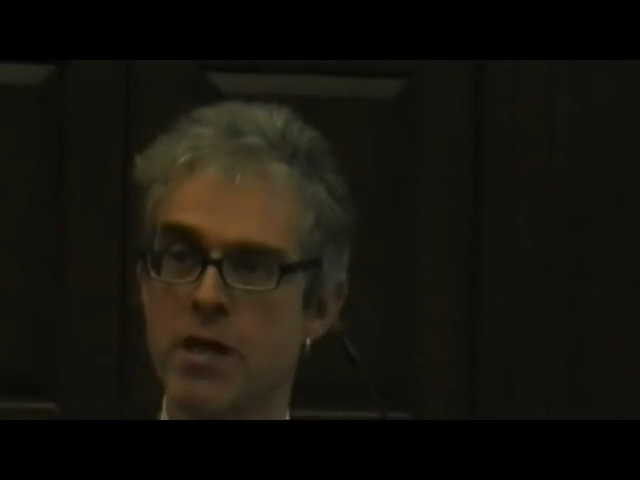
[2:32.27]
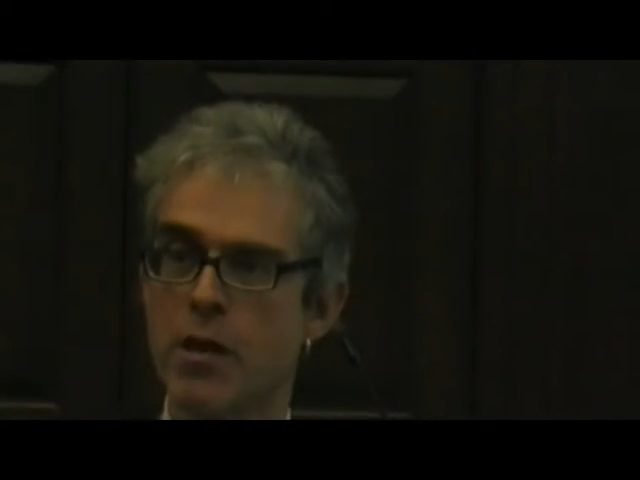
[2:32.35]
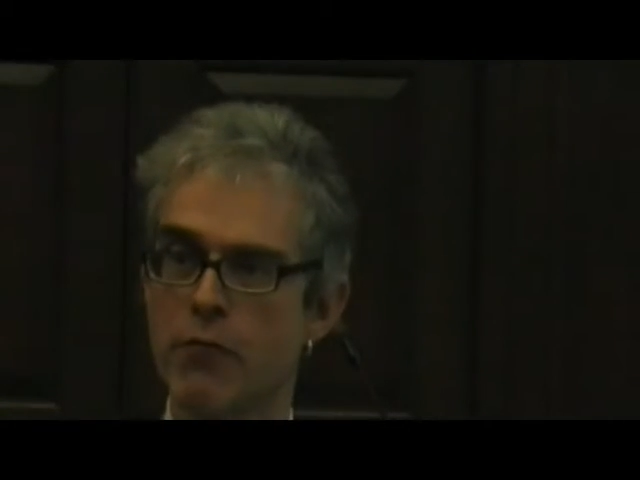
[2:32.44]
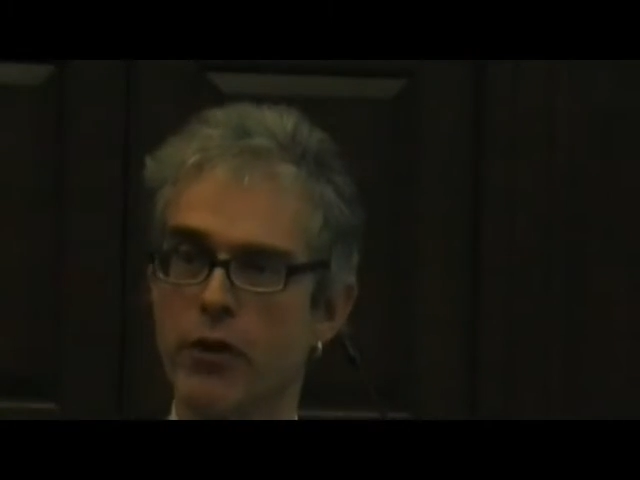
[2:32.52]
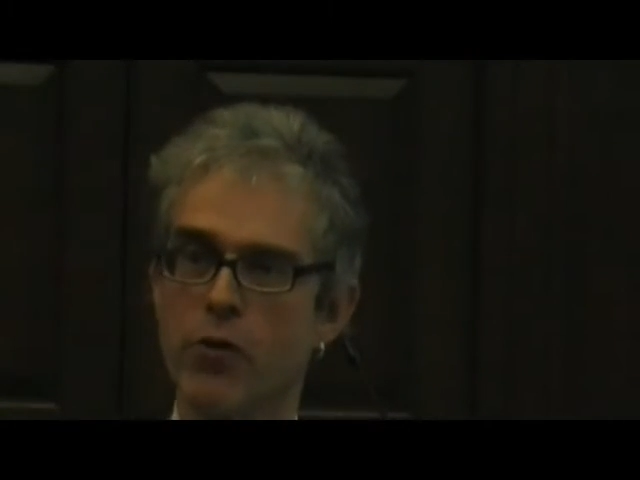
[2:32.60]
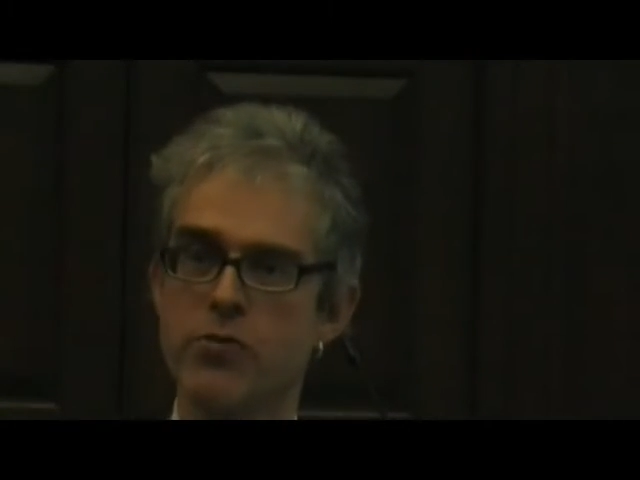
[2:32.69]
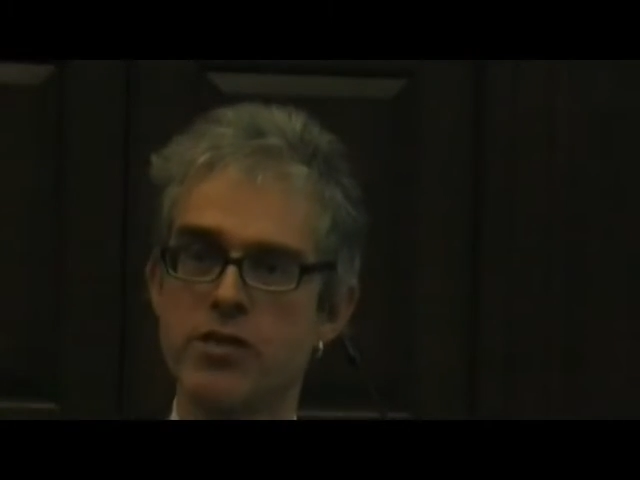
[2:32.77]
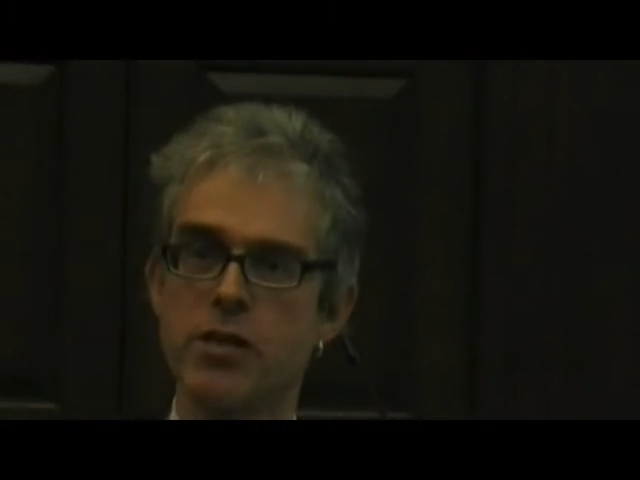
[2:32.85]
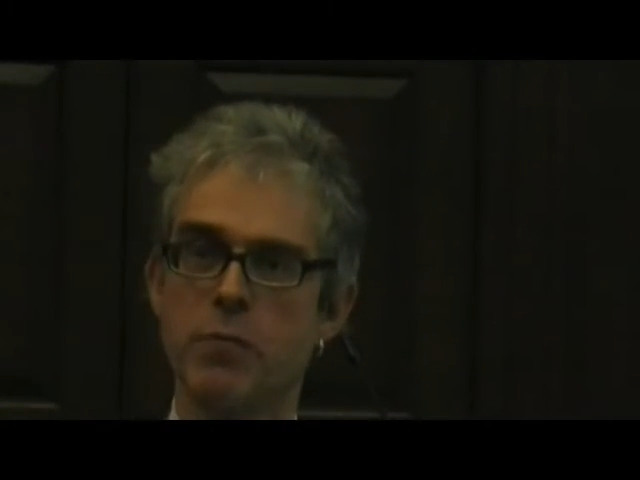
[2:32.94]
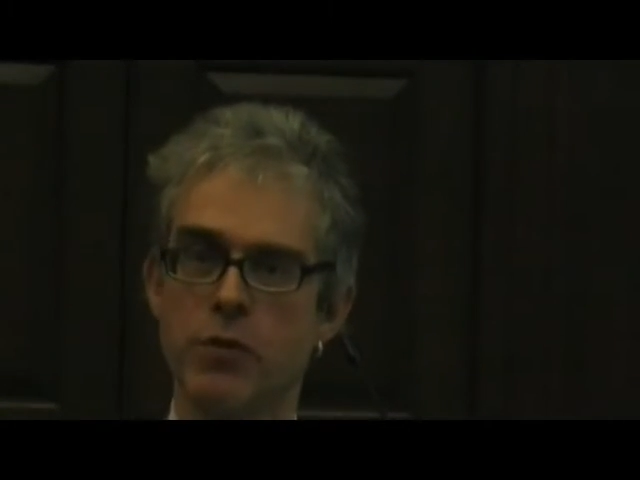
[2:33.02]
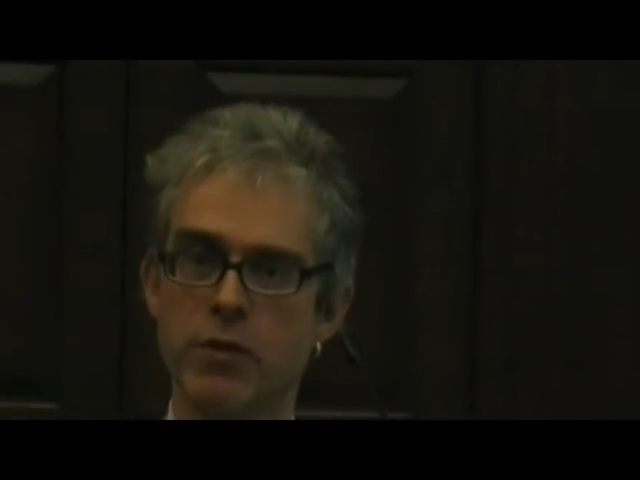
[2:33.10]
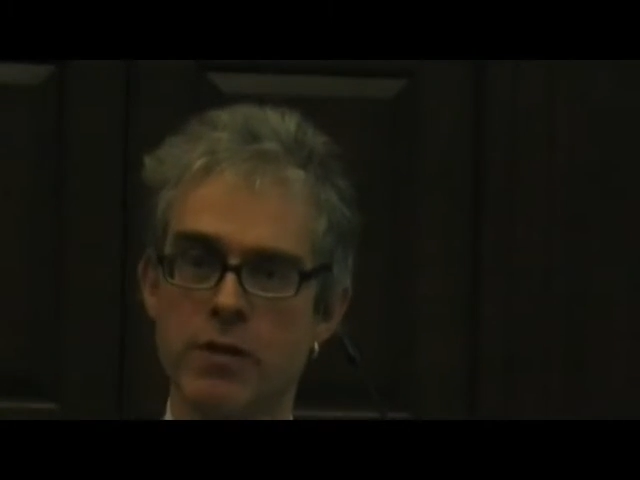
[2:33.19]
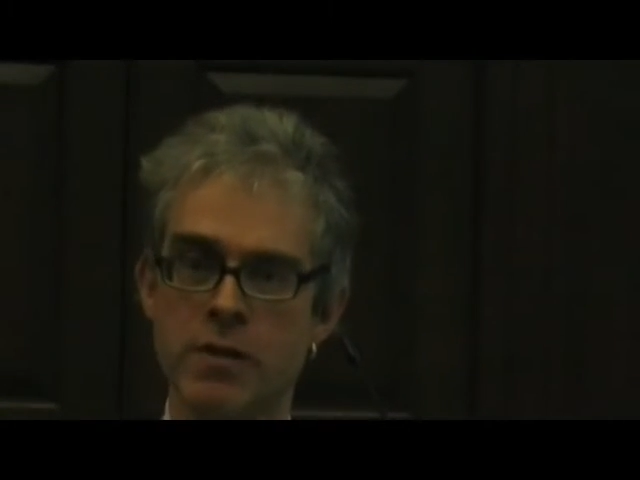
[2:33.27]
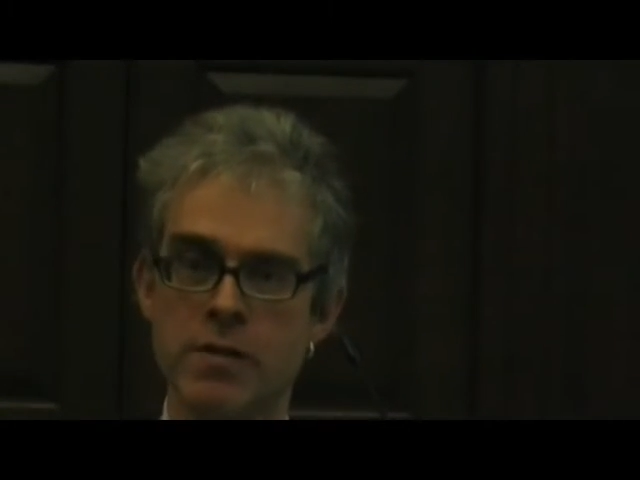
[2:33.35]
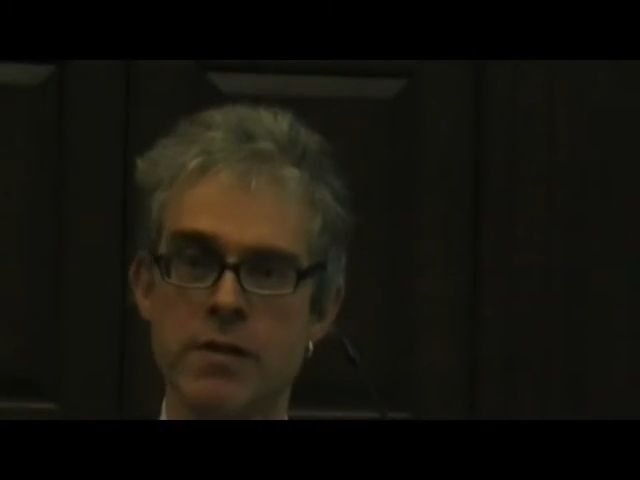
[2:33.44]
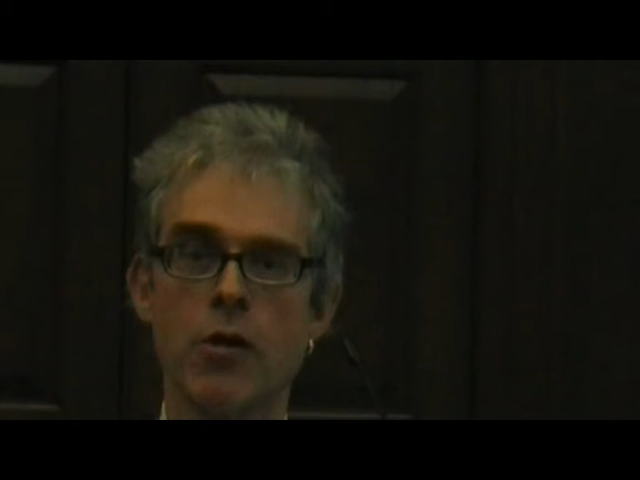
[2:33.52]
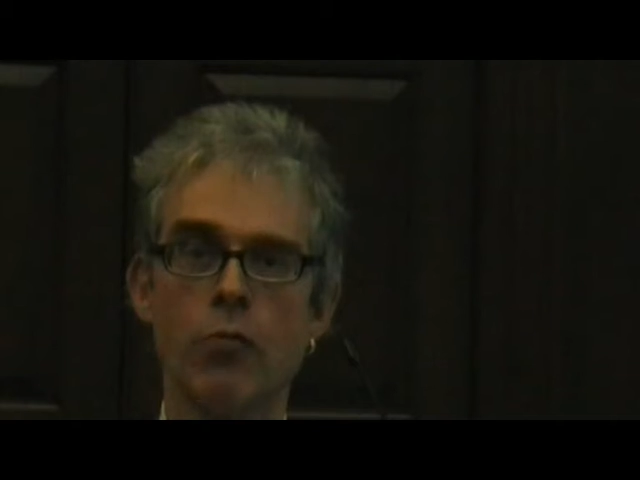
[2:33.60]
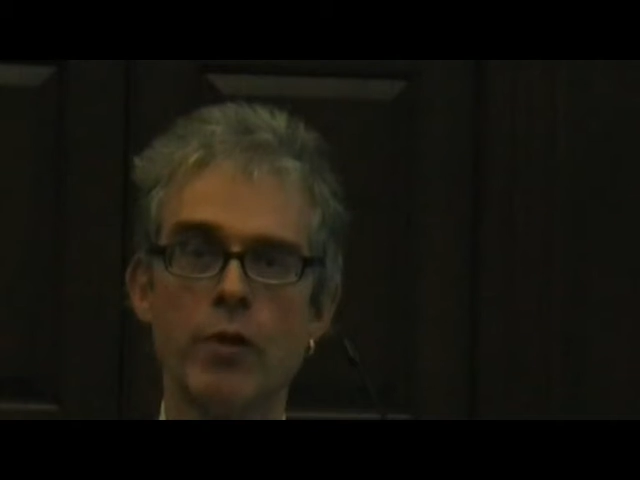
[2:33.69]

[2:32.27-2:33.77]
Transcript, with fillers: for those communities